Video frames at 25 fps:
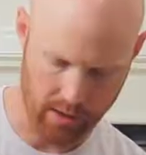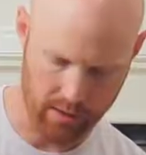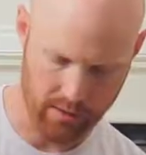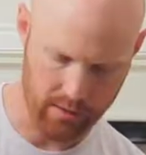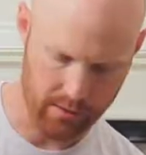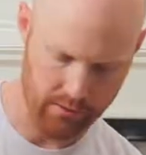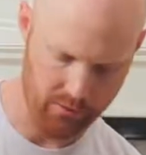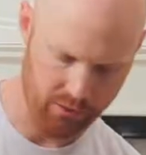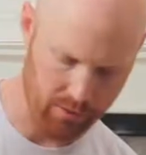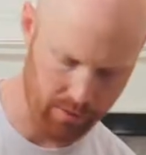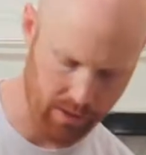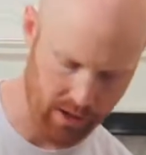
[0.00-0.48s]

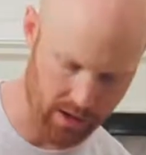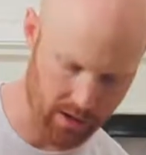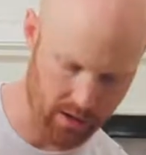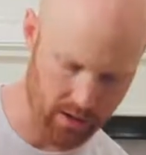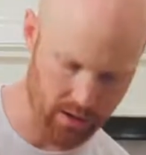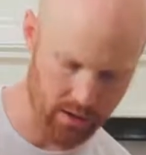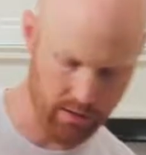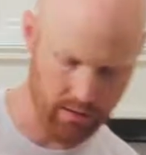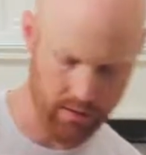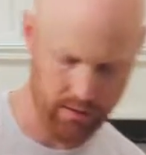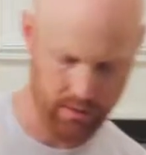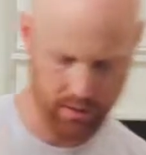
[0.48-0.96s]
and from
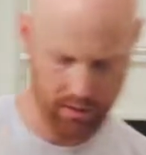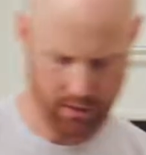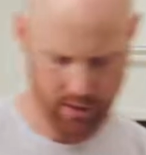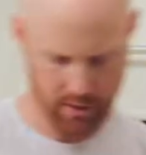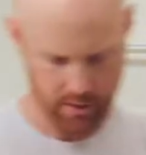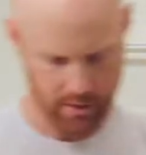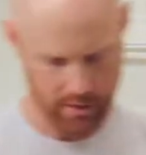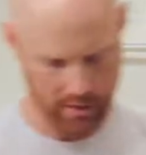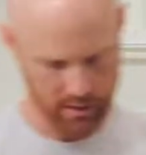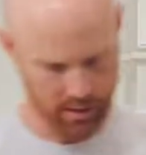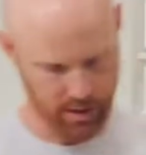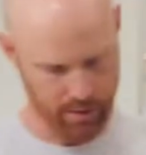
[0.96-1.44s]
here,
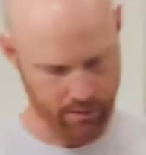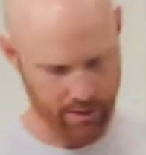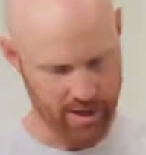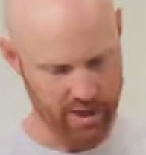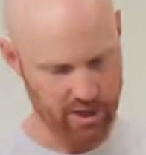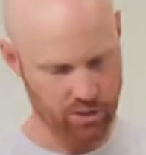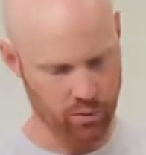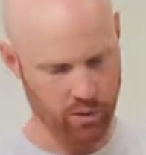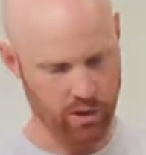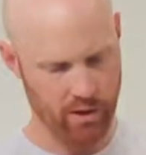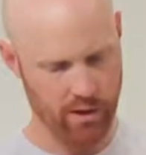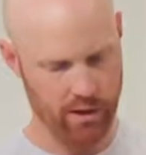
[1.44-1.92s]
the
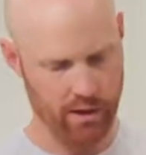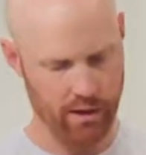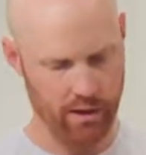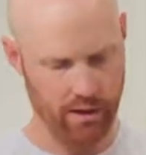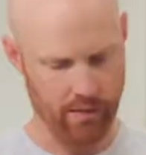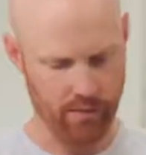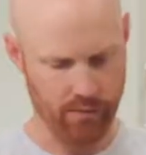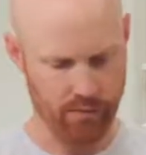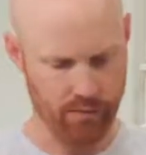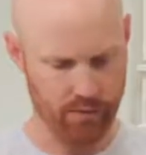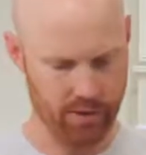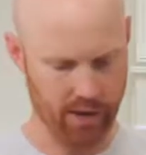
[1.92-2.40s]
best way
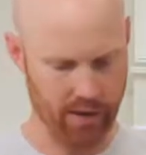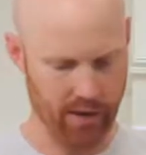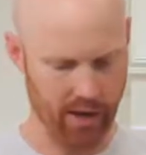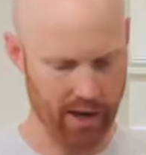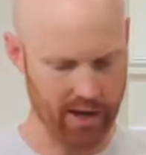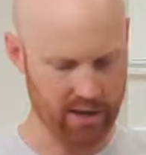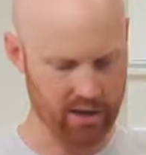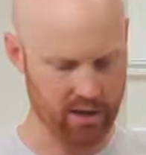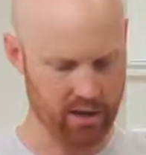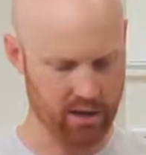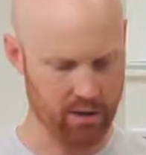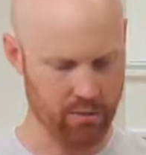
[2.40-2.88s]
to
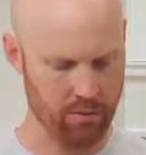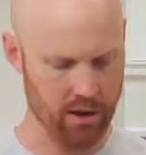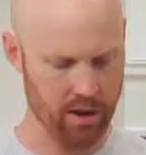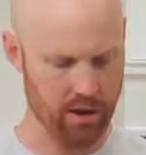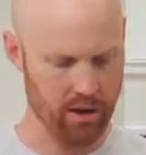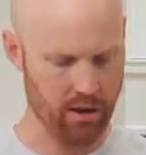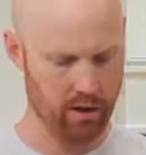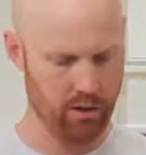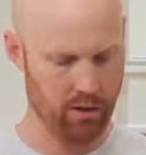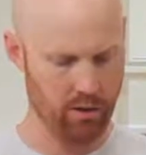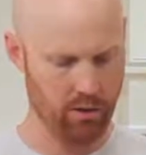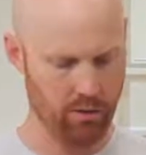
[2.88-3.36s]
dice a
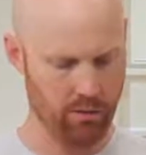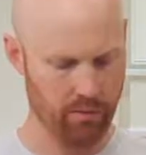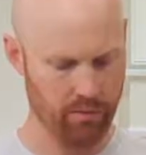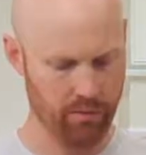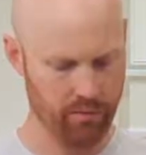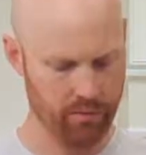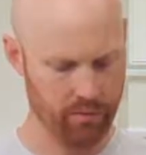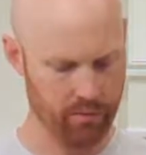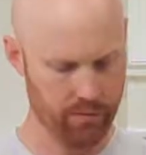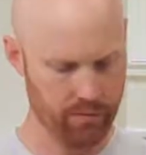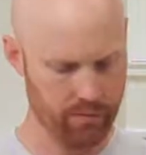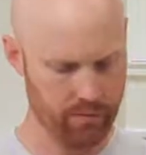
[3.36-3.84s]
tomato
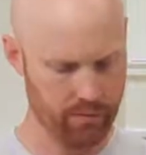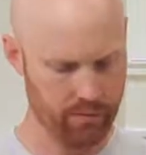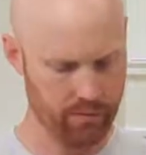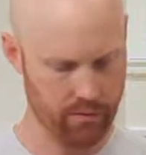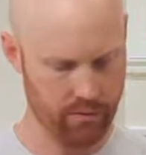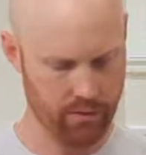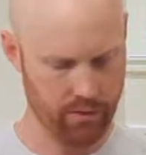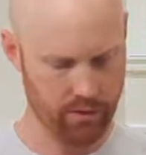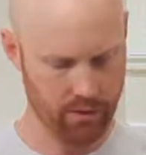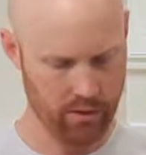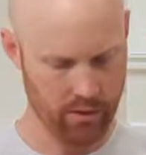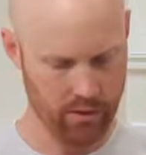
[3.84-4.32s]

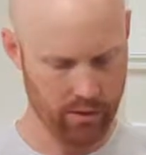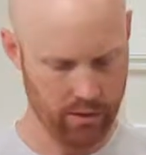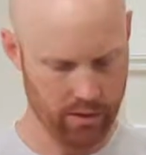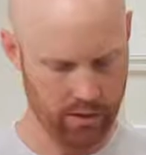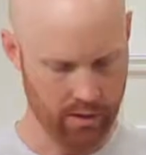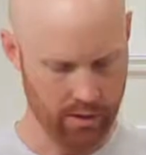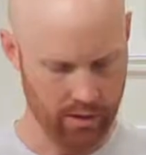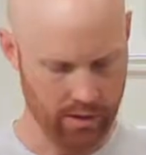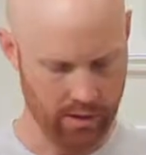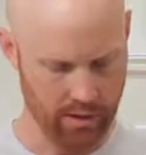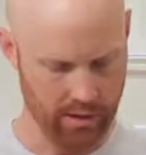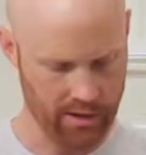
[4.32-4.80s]

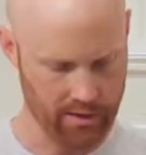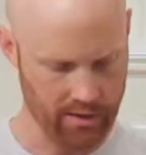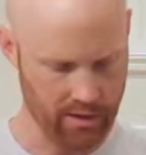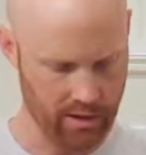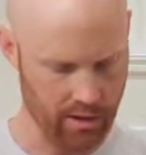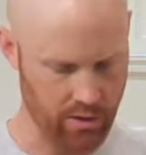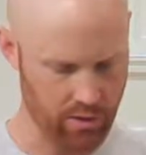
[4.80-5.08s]
is to